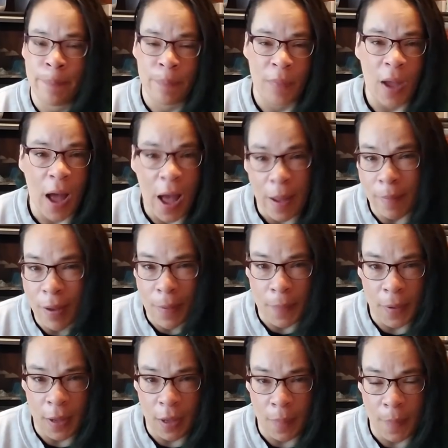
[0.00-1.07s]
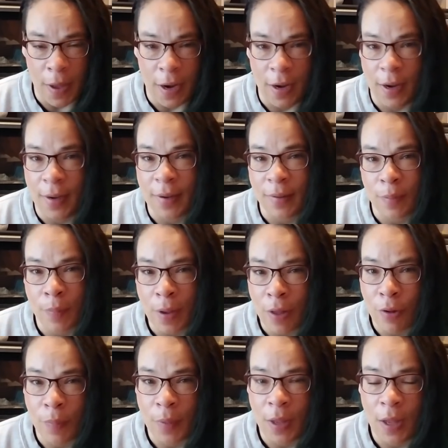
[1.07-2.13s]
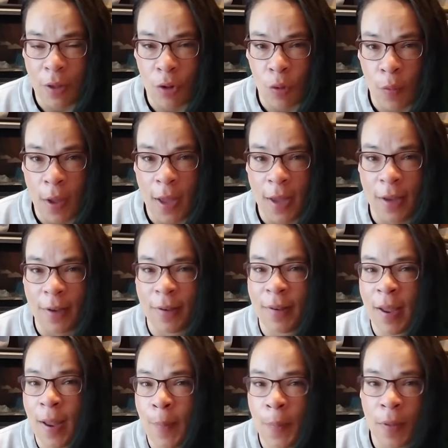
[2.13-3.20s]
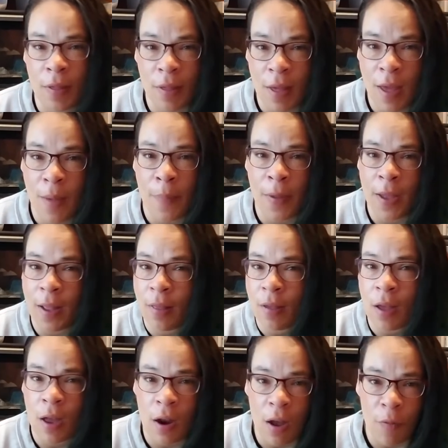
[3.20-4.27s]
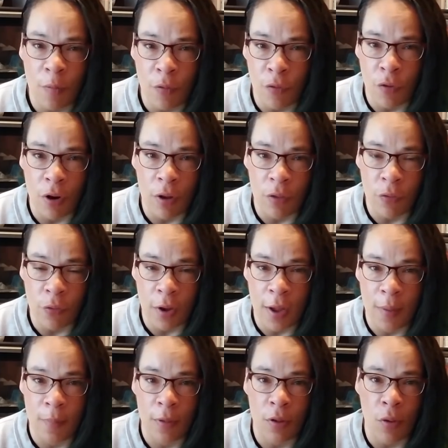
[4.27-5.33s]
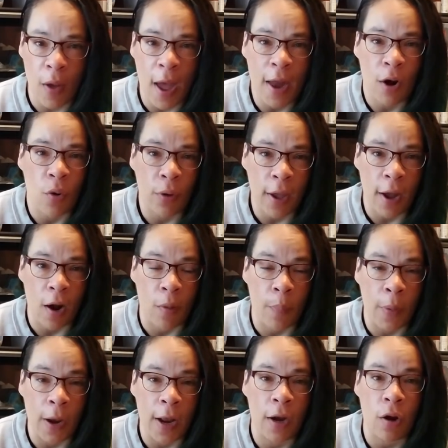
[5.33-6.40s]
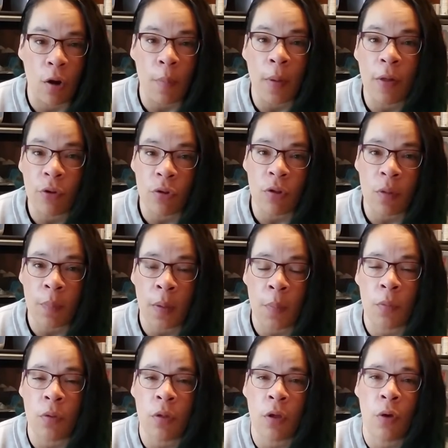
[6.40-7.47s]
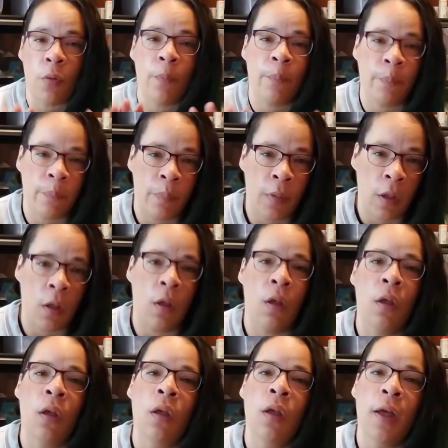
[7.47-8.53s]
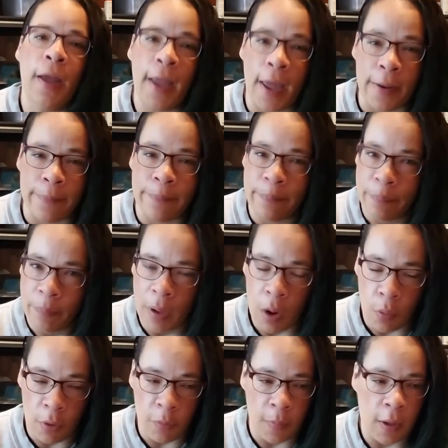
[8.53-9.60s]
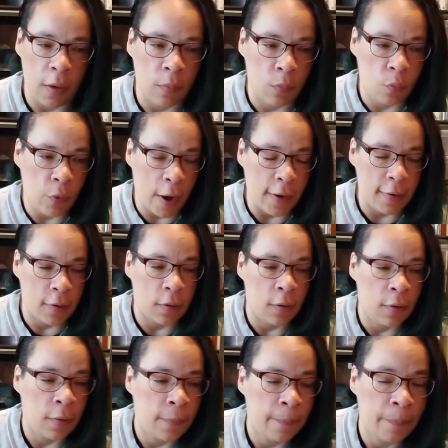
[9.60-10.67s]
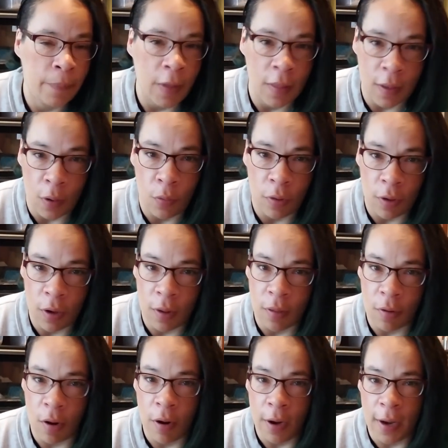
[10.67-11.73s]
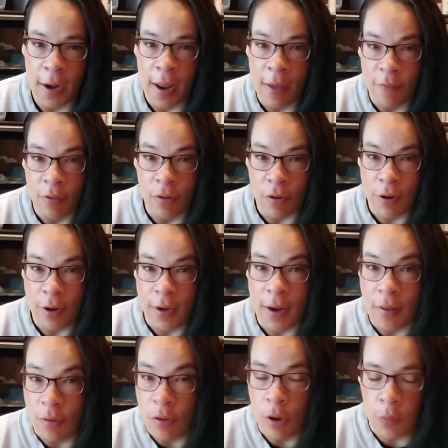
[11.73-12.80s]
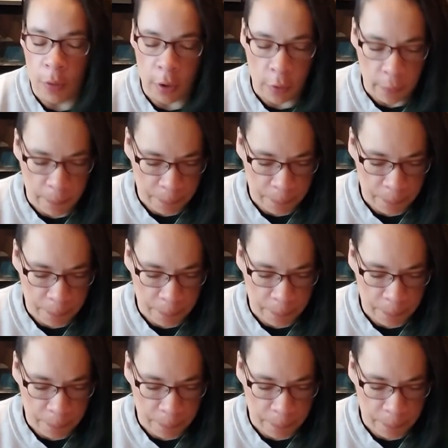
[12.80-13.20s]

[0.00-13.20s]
I'm not picky about it. It doesn't bother me either way. Tape is tape. It gets cut off before it's framed, so I don't care. But I know it bothers some people, so again, bear with me. Right. I said I was going to start, and I haven't started yet, so here we go.